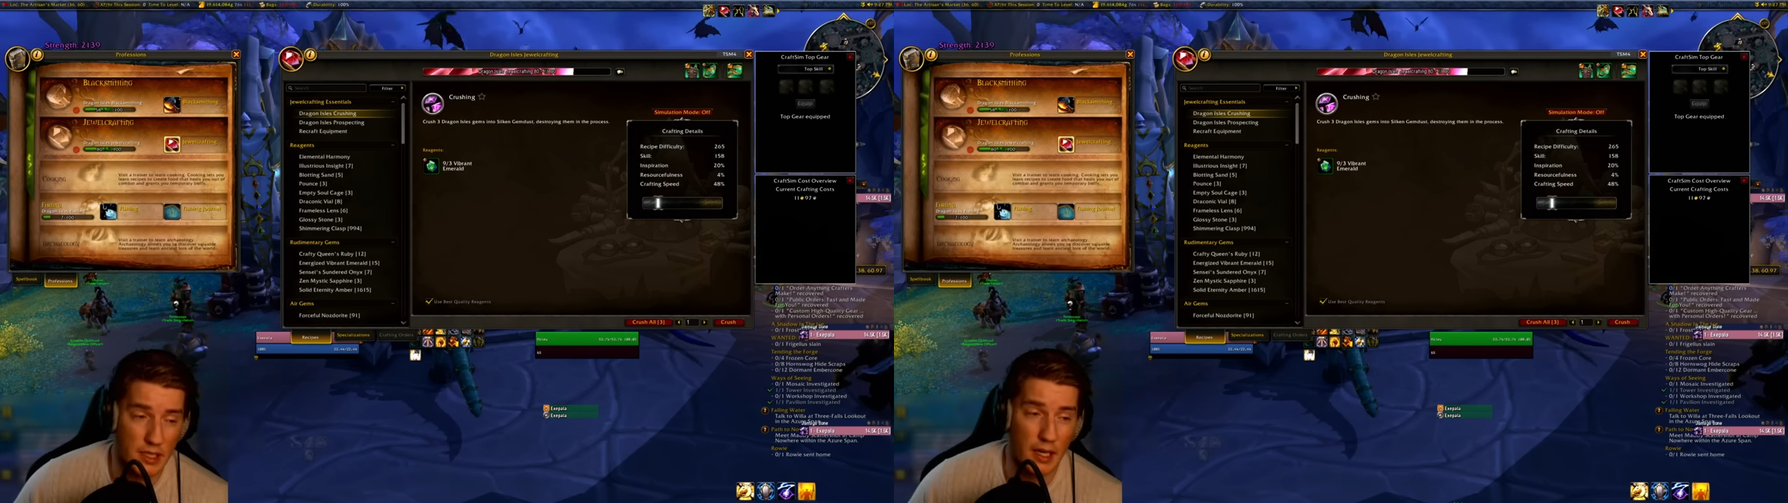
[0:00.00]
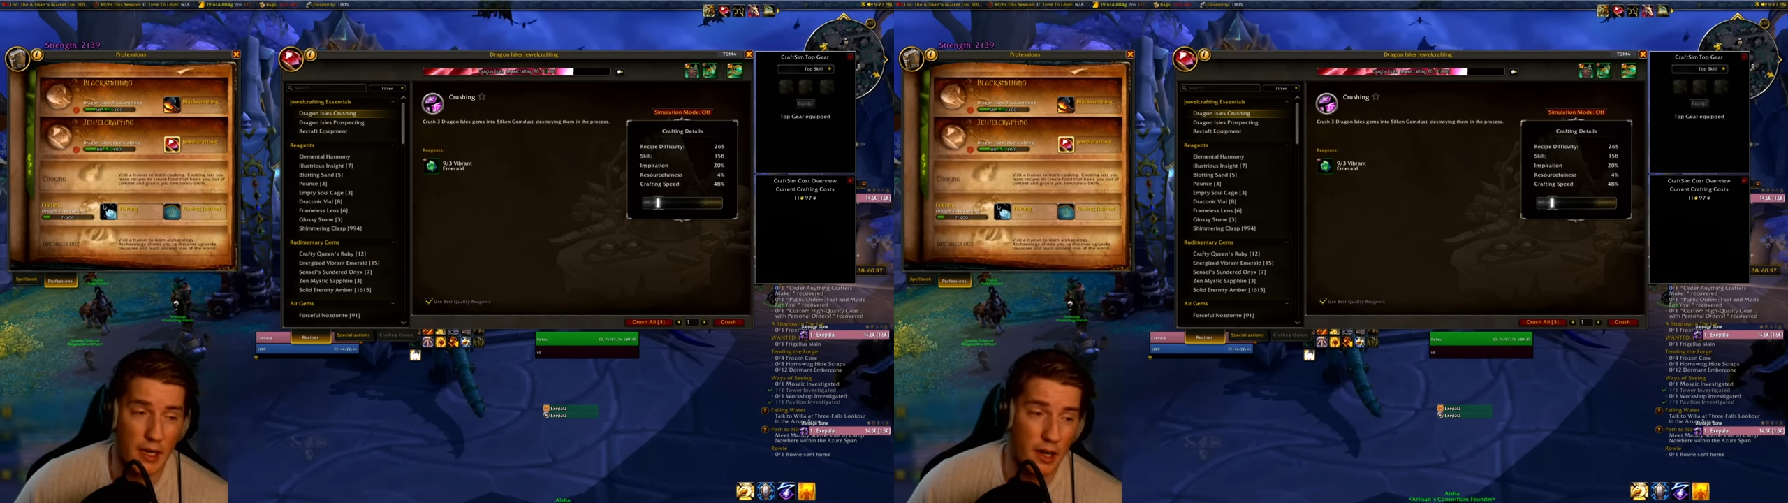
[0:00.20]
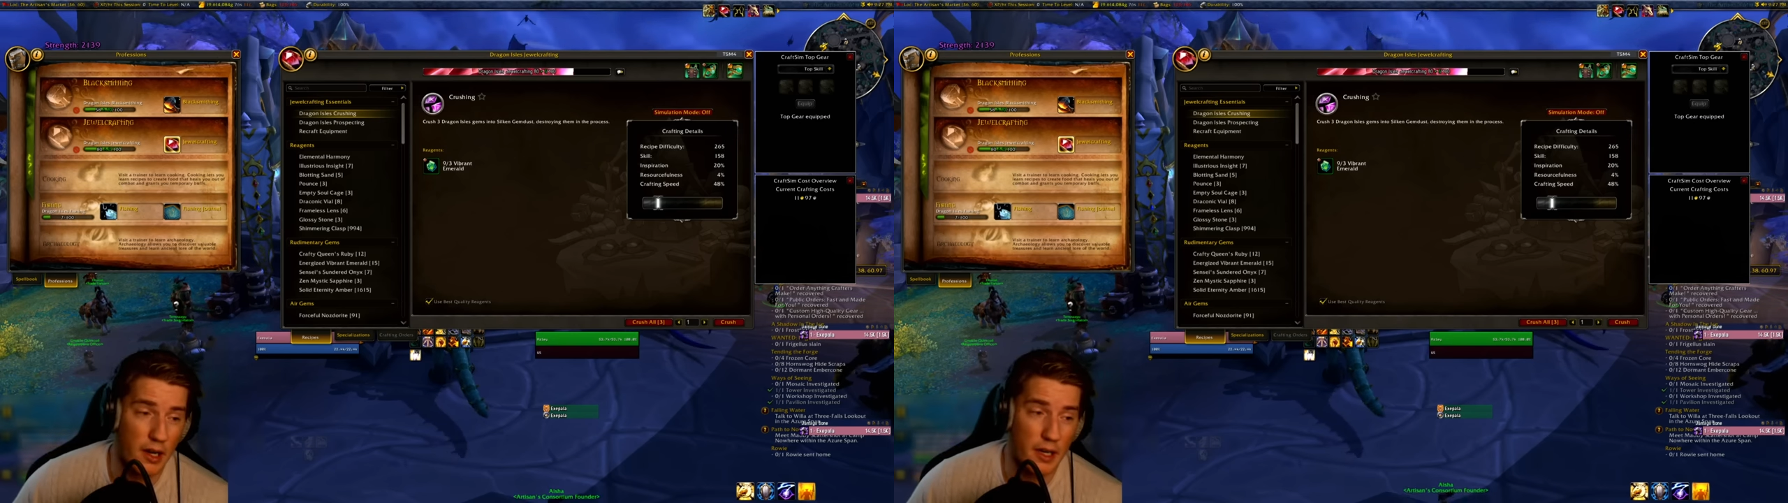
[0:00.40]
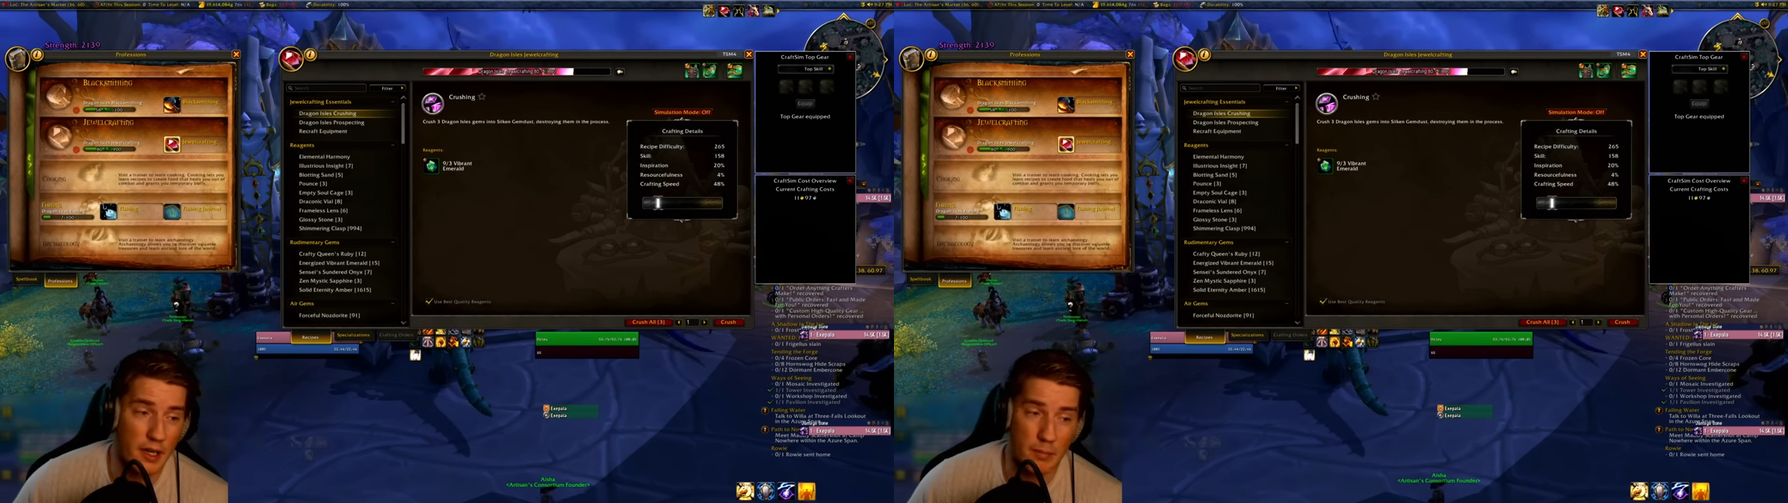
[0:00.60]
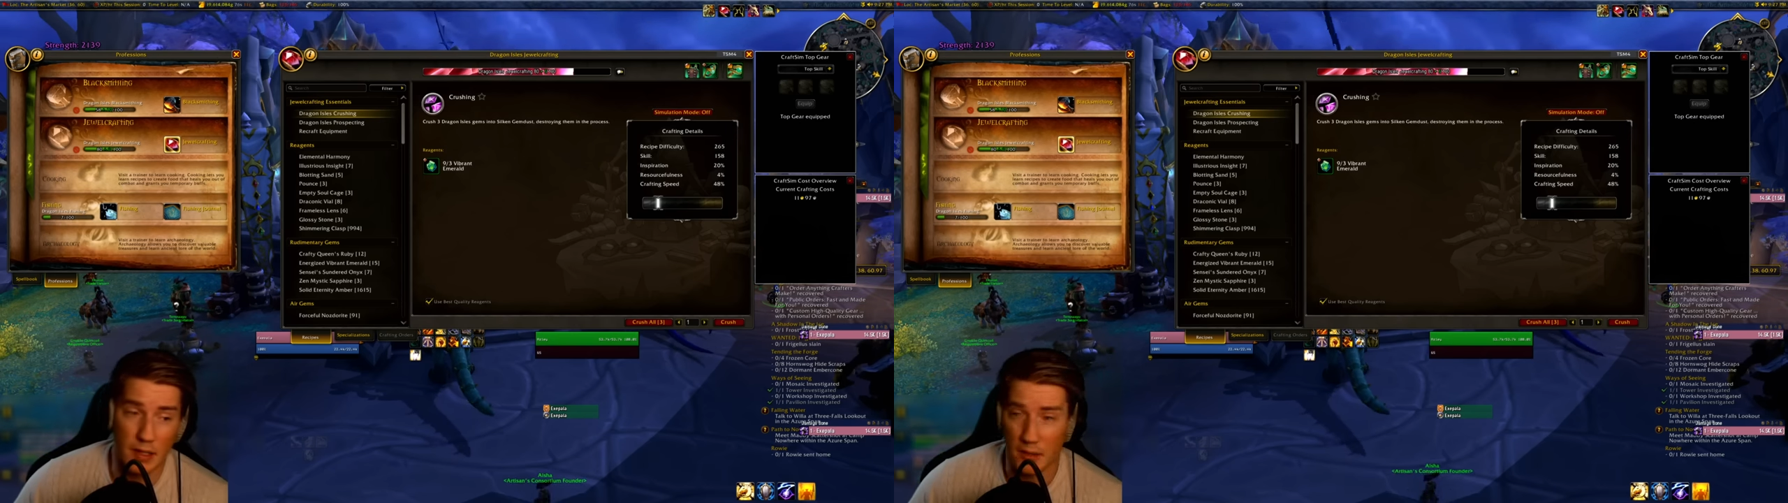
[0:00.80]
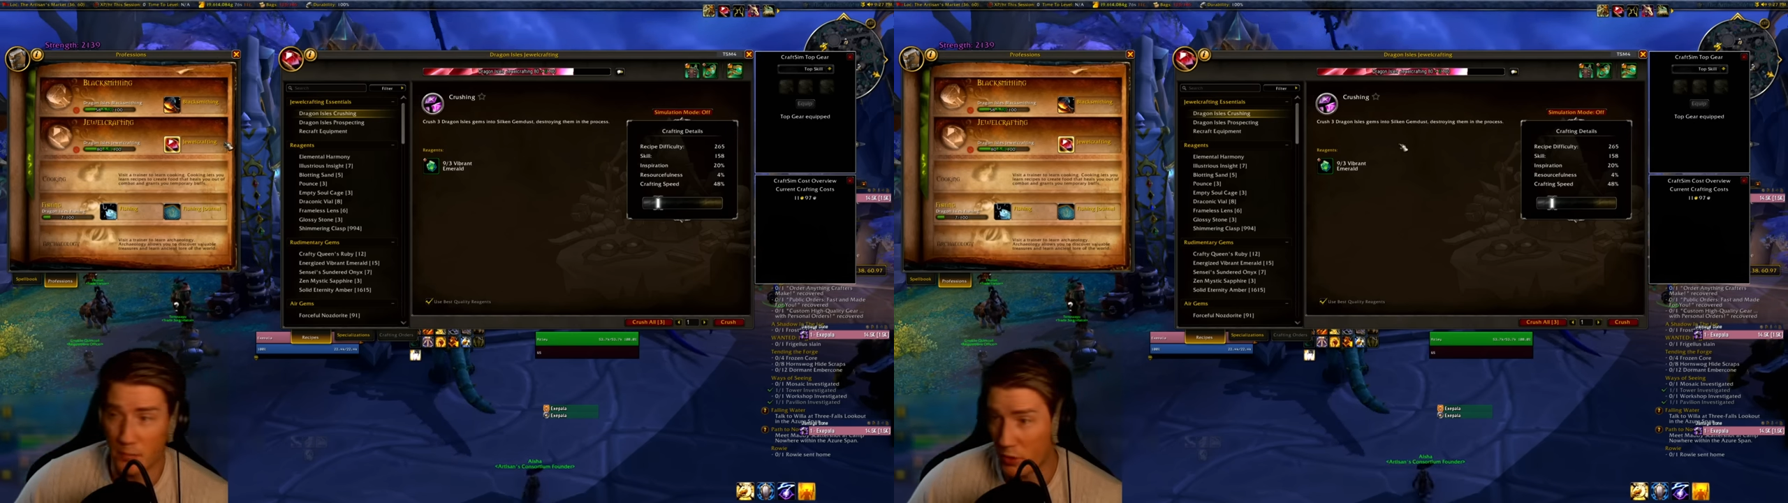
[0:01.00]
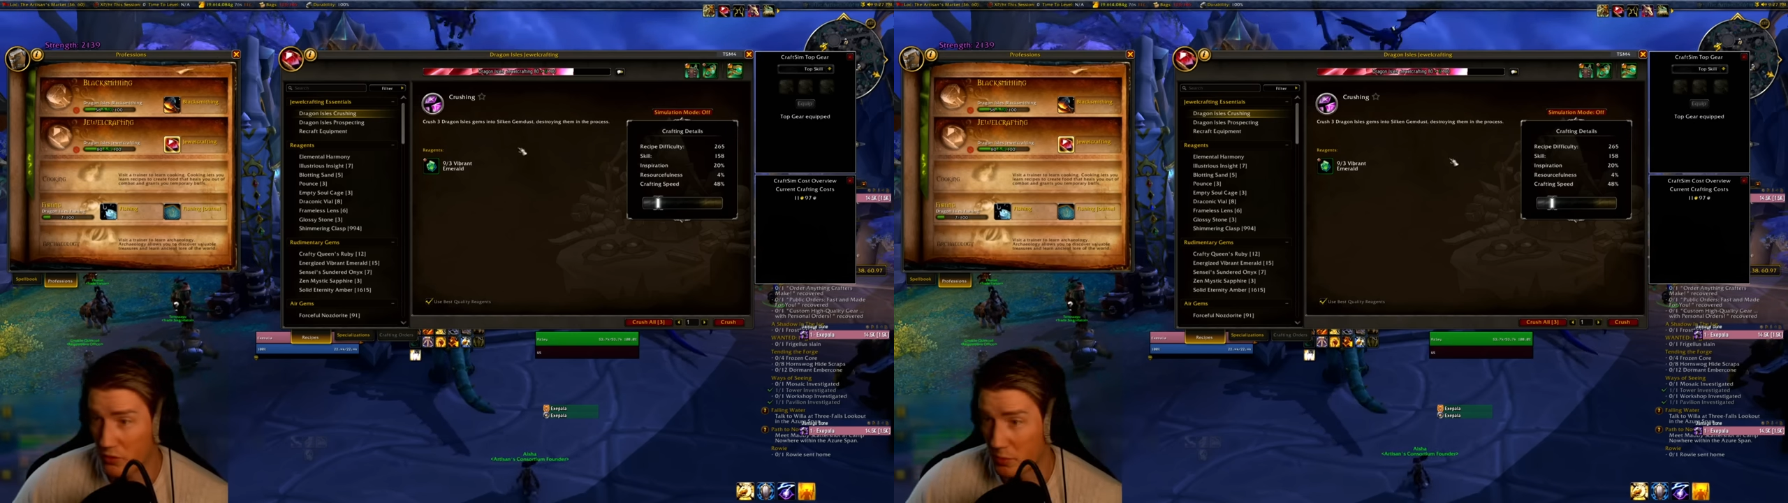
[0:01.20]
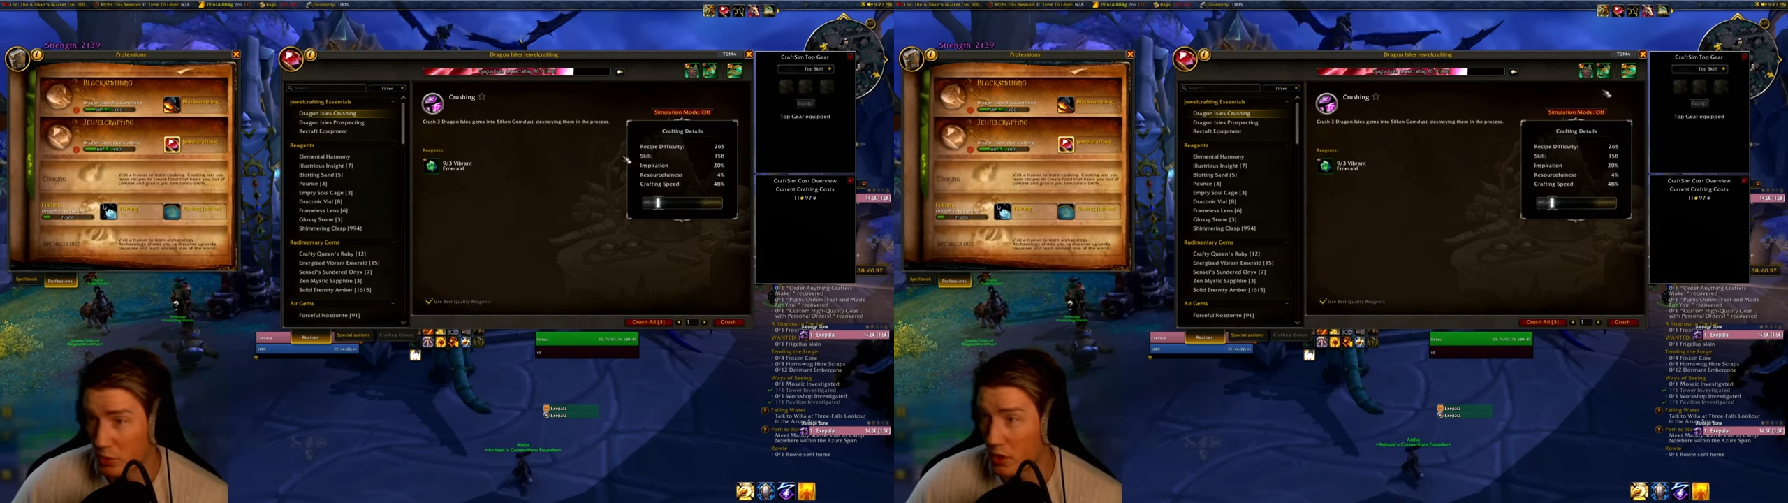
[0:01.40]
then I'd be
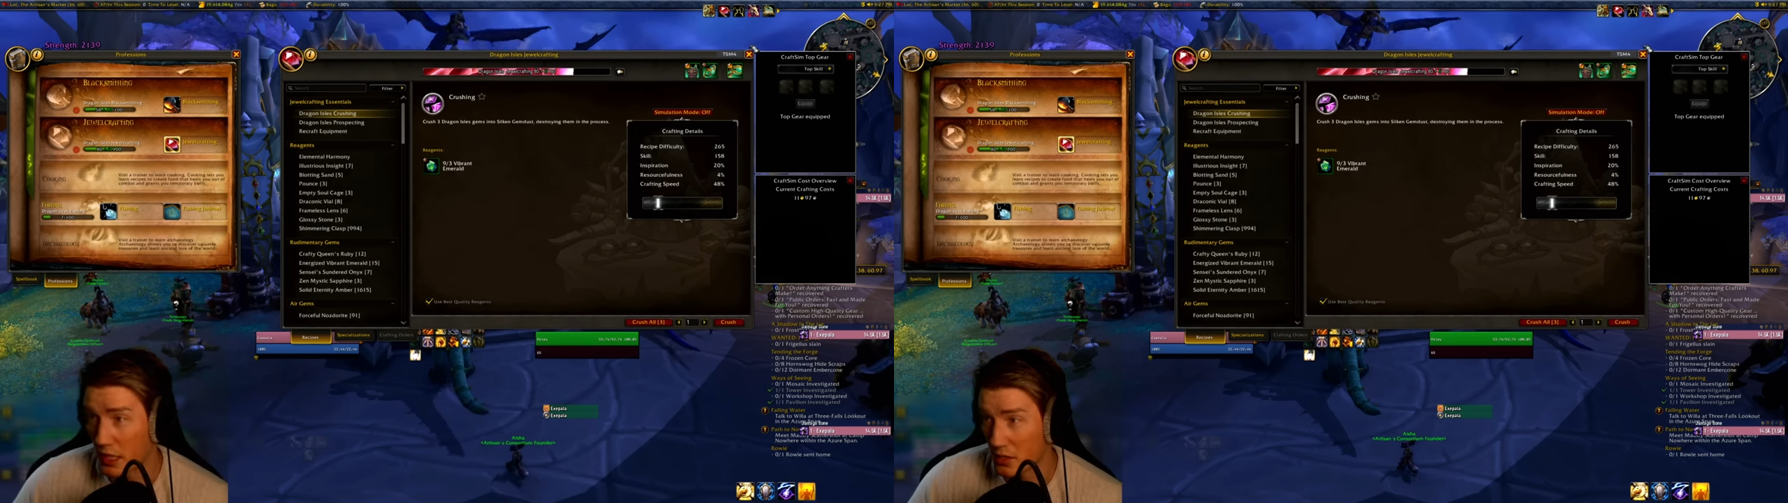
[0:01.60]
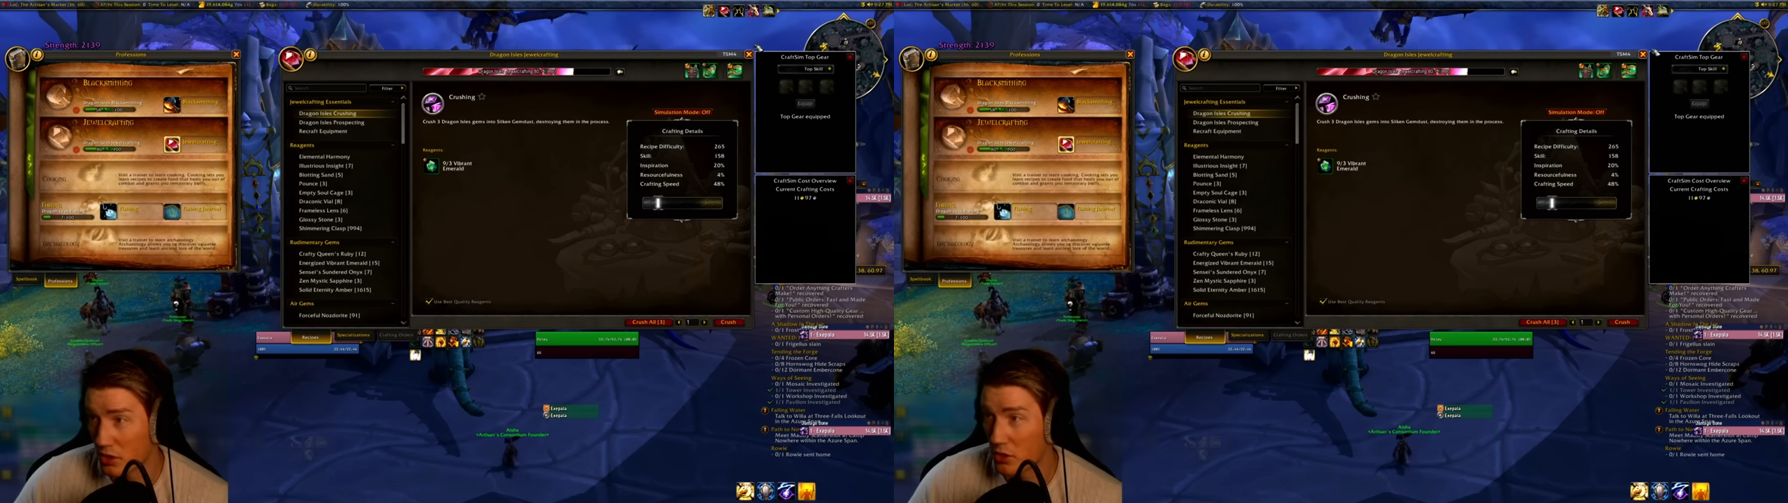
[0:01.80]
profitable at